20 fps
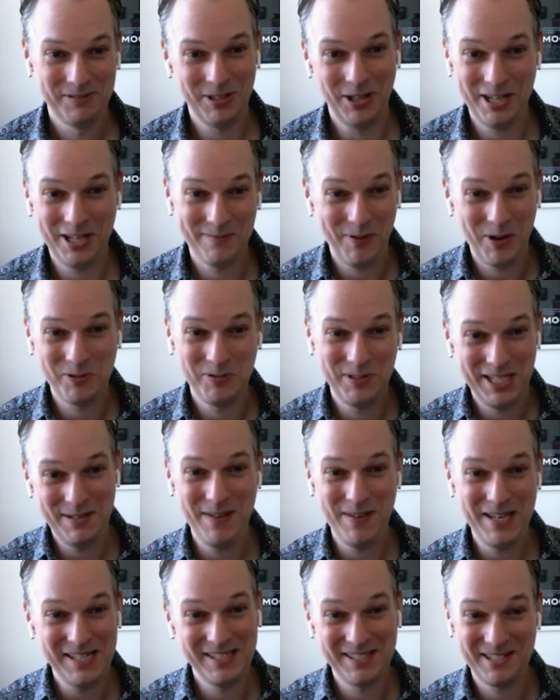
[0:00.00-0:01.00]

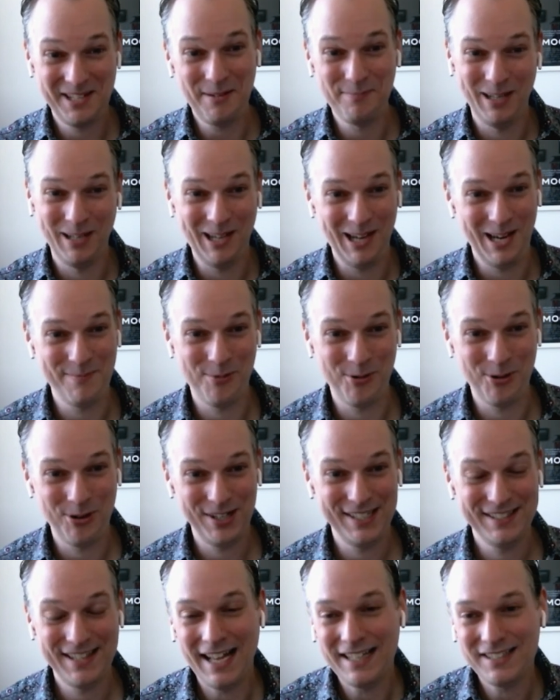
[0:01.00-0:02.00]
DynamoDB stub
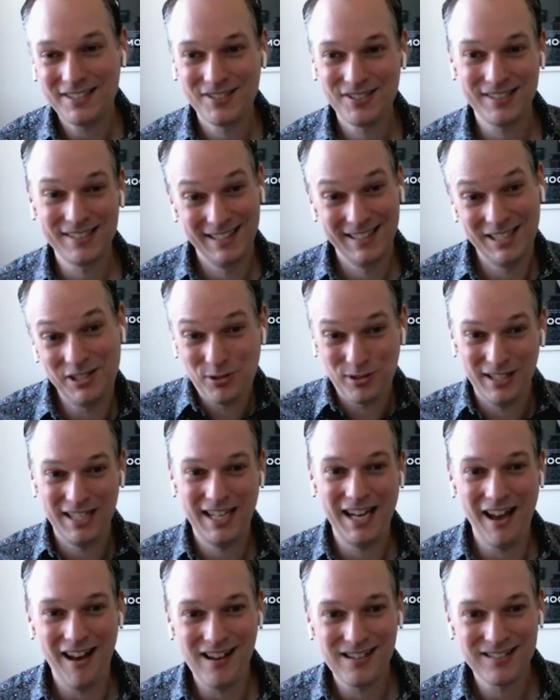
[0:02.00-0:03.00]
library. That's just
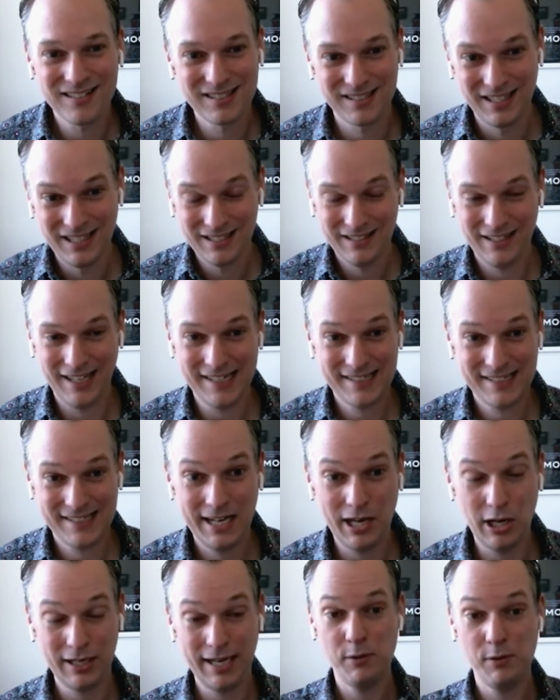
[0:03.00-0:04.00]
literally us like
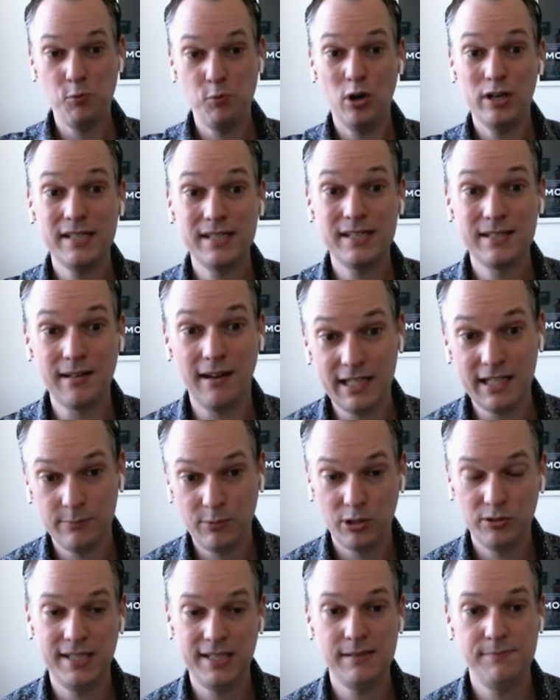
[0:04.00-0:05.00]
saying, okay, what is
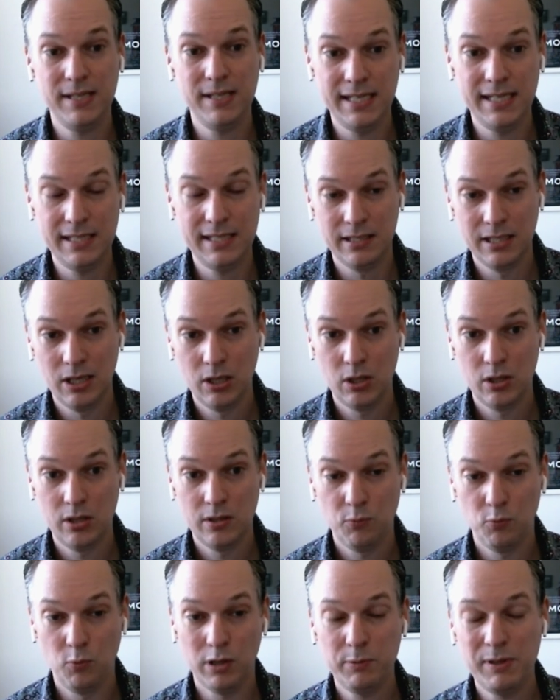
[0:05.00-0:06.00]
DynamoDB?
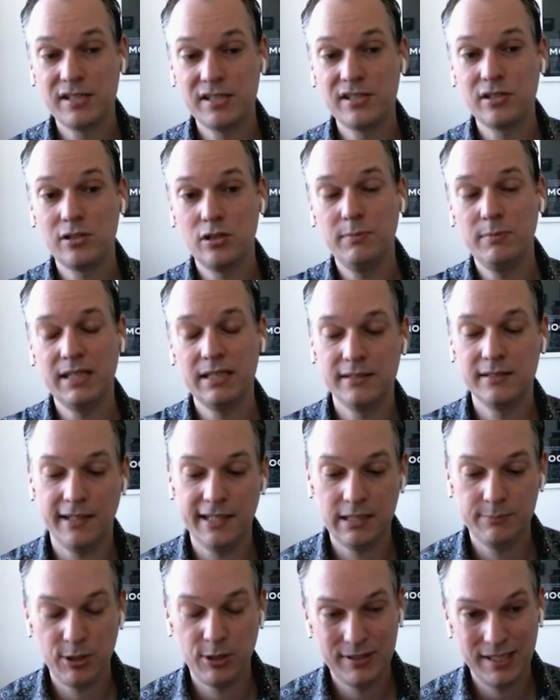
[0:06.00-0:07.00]
What are we assuming that
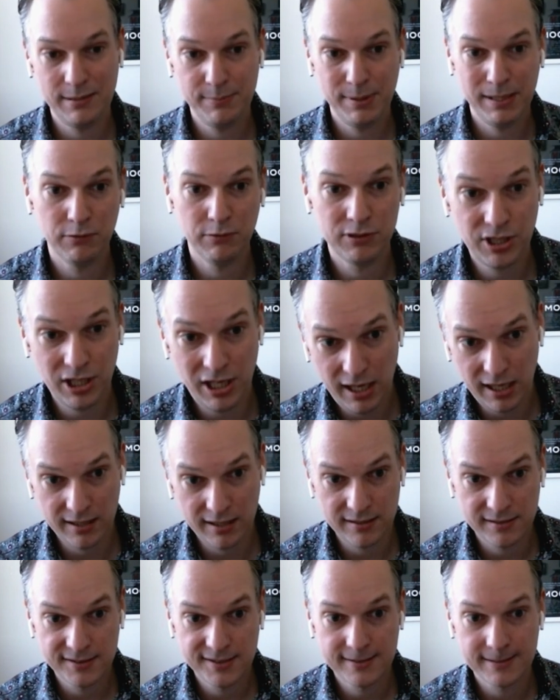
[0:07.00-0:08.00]
DynamoDB
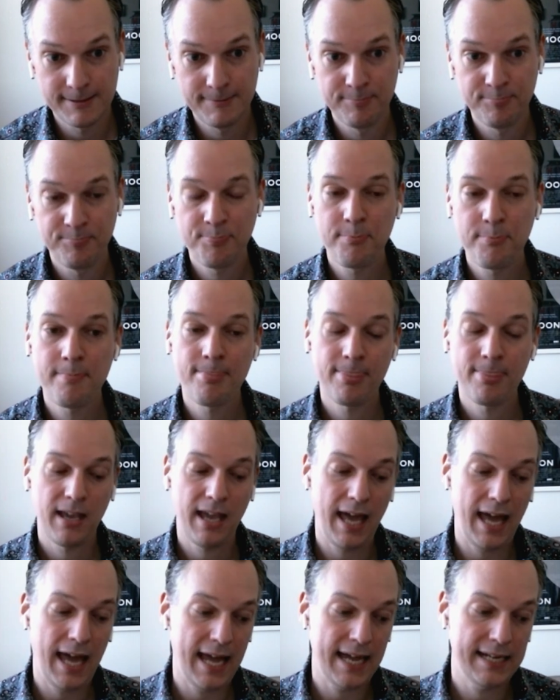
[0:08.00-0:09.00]
returns?
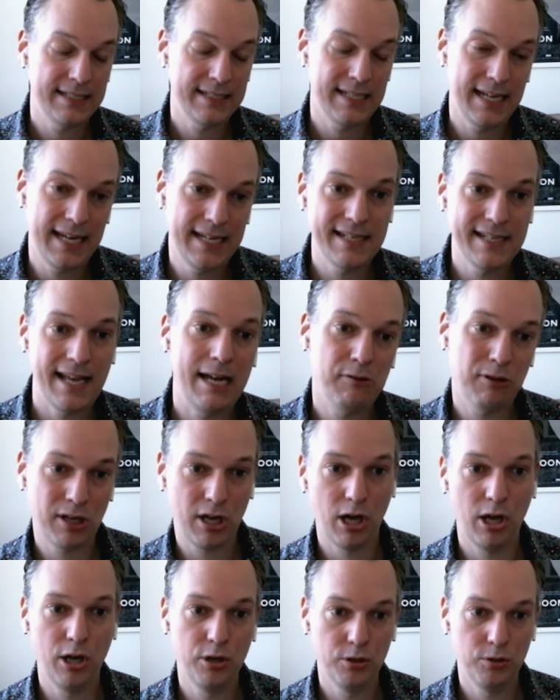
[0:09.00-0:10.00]
And is our
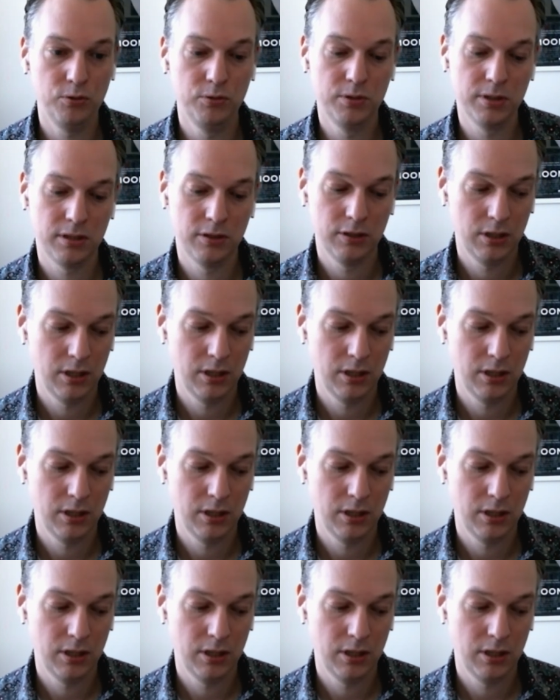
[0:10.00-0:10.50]
code